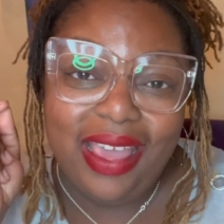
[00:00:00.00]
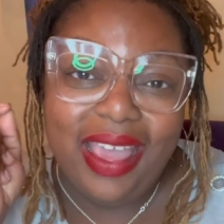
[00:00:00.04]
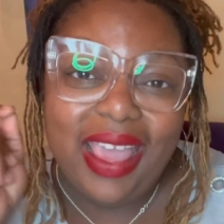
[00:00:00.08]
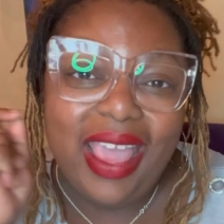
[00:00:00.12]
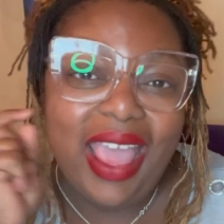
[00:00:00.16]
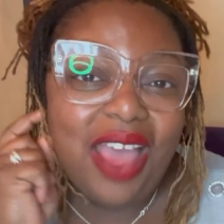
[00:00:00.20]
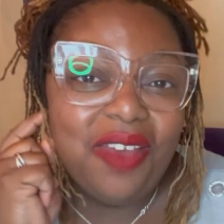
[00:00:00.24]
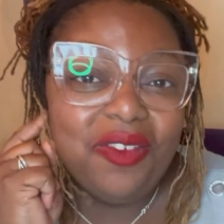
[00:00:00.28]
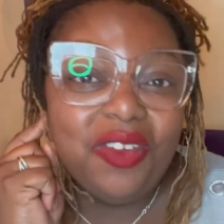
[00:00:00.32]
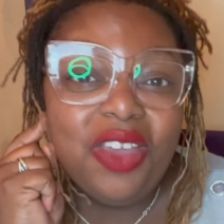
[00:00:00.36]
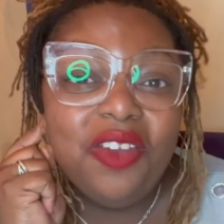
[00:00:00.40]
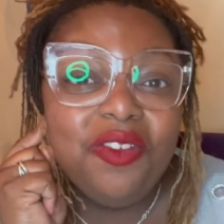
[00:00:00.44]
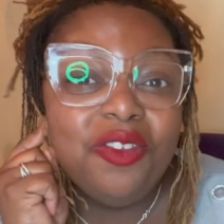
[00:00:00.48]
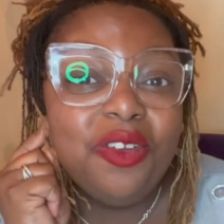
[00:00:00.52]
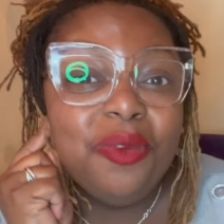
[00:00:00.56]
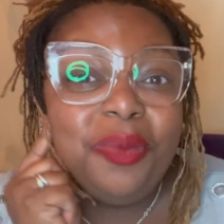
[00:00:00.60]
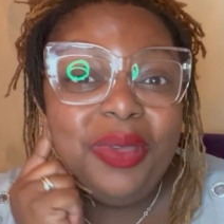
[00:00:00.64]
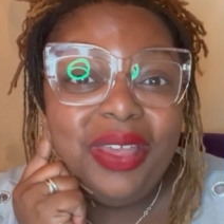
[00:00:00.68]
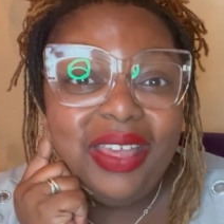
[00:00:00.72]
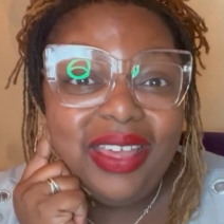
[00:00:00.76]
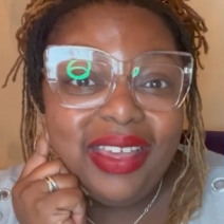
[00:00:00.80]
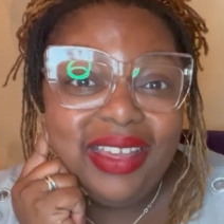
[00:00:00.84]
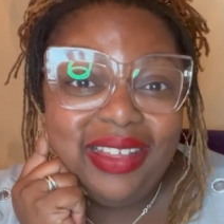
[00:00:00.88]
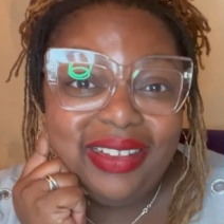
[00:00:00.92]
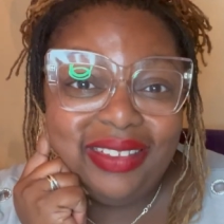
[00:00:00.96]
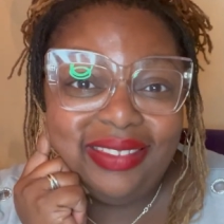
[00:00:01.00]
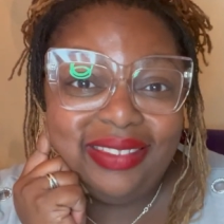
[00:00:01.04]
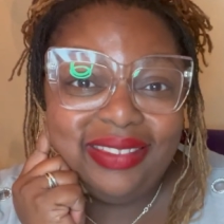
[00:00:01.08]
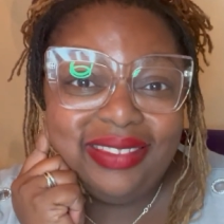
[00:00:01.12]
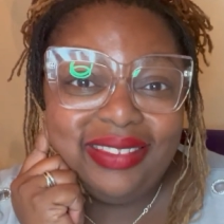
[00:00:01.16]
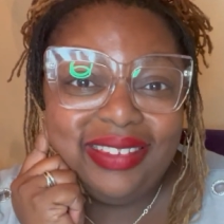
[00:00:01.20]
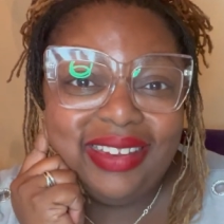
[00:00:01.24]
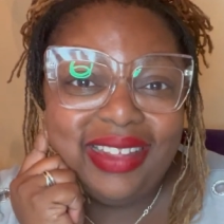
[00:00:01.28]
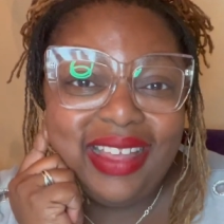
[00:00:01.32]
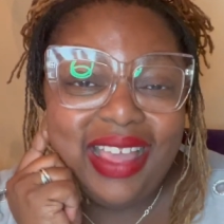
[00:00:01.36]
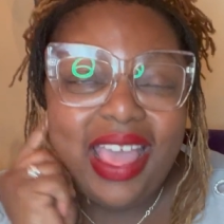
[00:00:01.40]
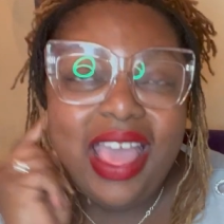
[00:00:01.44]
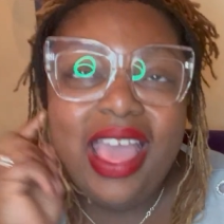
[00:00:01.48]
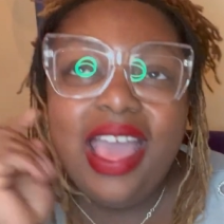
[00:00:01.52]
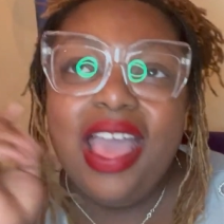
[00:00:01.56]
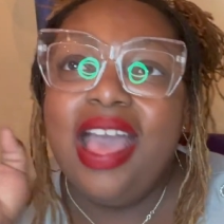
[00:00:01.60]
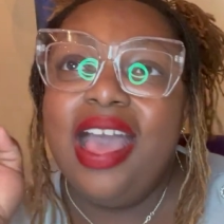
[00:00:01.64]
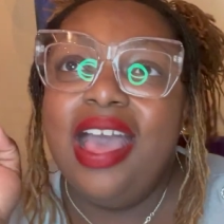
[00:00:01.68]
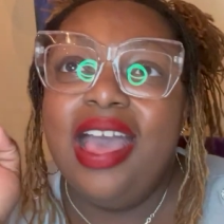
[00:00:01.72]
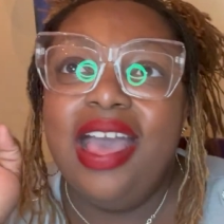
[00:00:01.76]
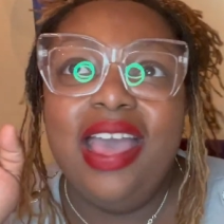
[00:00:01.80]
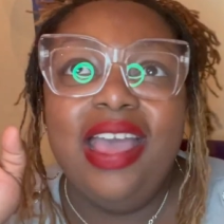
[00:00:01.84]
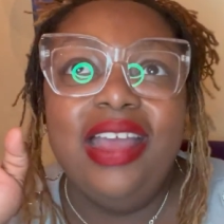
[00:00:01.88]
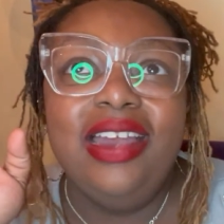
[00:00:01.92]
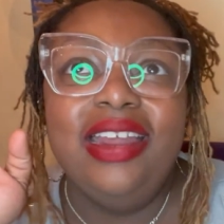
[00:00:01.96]
Have you ever been?
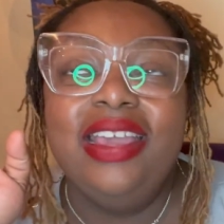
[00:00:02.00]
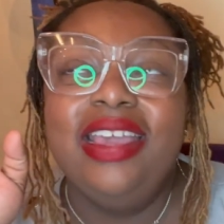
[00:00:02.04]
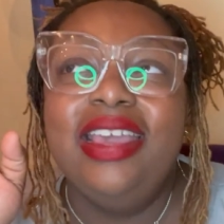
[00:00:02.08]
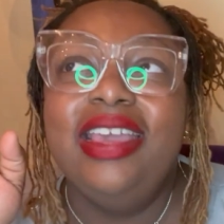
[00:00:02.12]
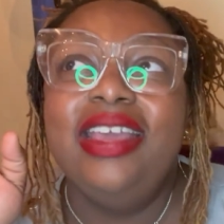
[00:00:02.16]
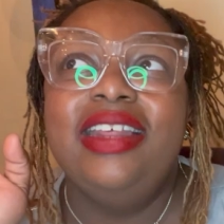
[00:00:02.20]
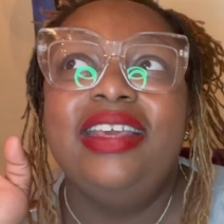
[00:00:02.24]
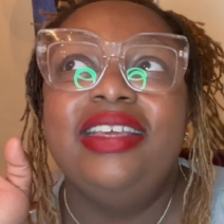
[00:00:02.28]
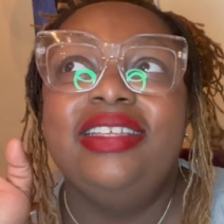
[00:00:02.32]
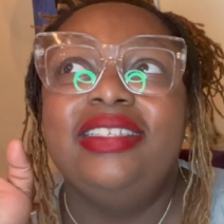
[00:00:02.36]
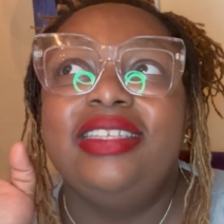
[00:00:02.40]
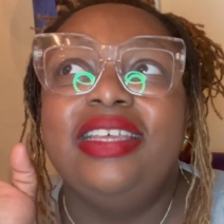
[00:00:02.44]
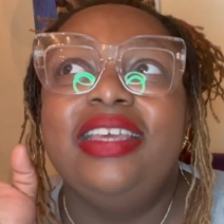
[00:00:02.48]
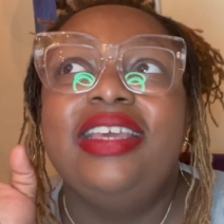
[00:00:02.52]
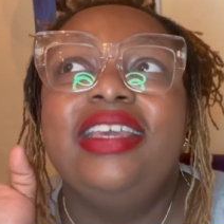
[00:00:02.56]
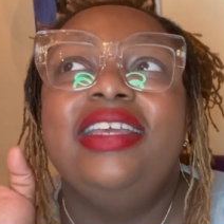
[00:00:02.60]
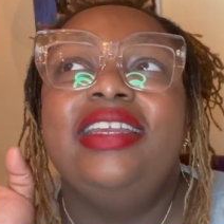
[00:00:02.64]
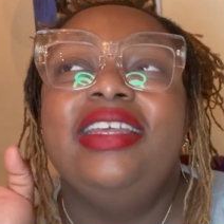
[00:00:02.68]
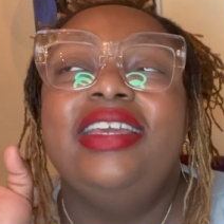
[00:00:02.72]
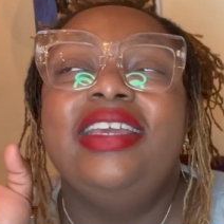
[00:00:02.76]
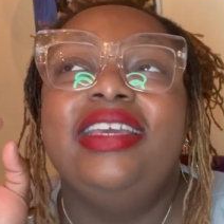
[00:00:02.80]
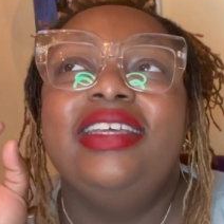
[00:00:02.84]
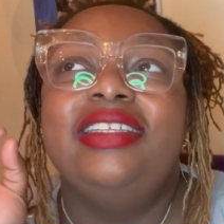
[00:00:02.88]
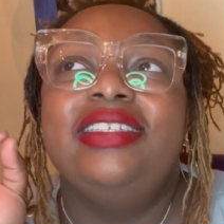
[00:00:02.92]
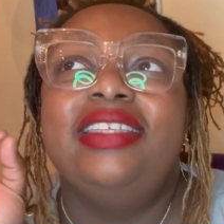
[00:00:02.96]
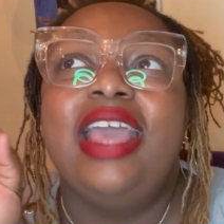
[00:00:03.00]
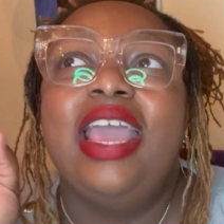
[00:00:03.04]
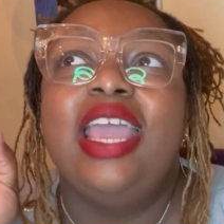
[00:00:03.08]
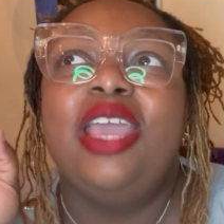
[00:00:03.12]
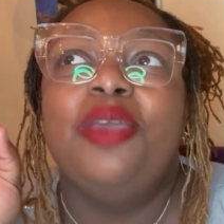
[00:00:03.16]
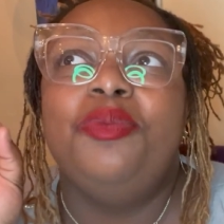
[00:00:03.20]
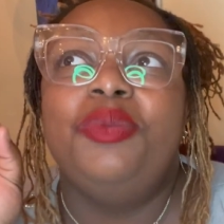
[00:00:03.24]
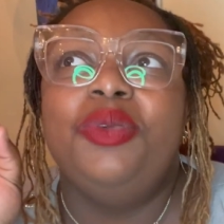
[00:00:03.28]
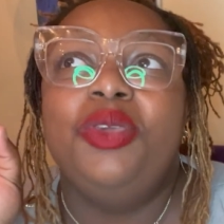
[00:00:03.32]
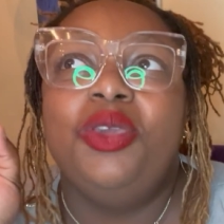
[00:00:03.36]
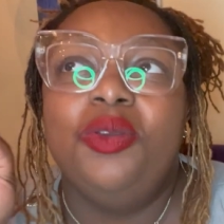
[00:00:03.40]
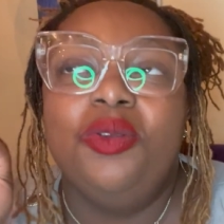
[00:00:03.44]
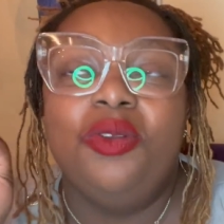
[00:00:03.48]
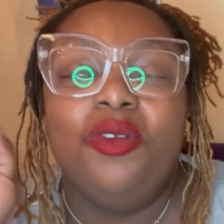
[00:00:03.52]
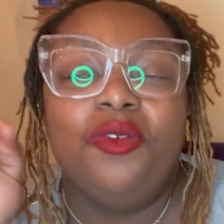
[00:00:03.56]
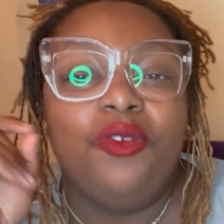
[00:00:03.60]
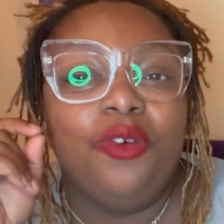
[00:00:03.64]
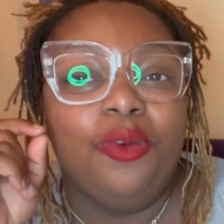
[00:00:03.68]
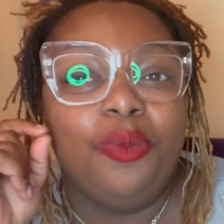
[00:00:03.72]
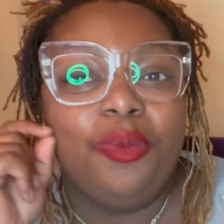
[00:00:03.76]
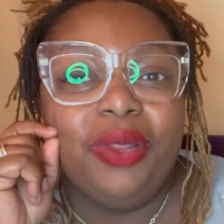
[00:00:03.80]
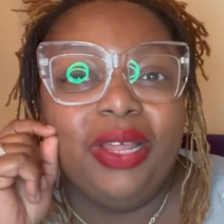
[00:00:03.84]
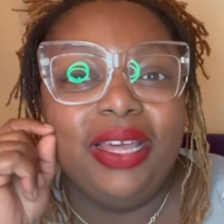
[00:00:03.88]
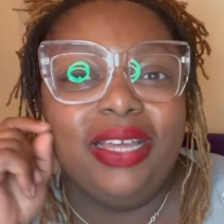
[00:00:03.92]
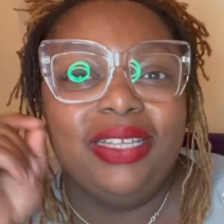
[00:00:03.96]
Honey, it is a beautiful
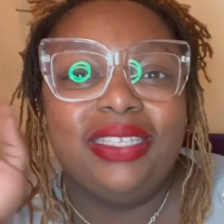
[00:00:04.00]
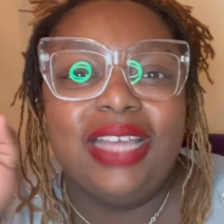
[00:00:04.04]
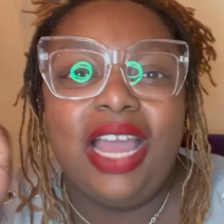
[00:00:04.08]
place.